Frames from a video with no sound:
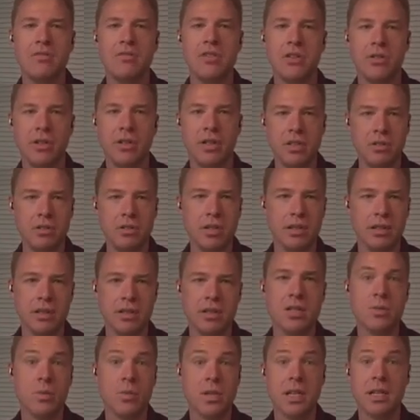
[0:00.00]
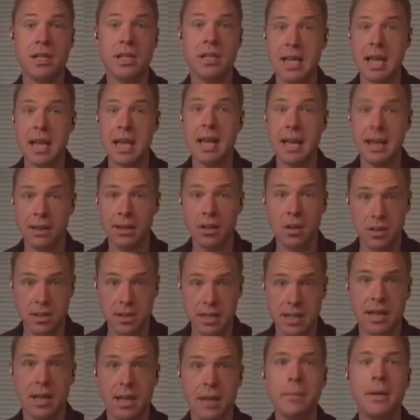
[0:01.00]
during due diligence, which can take a long
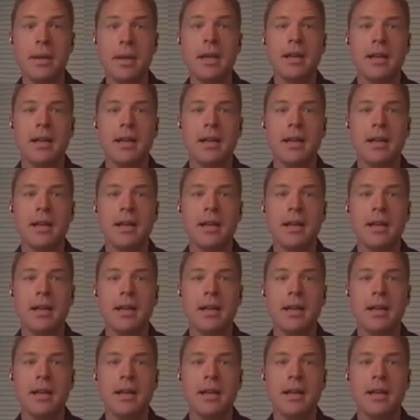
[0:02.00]
time.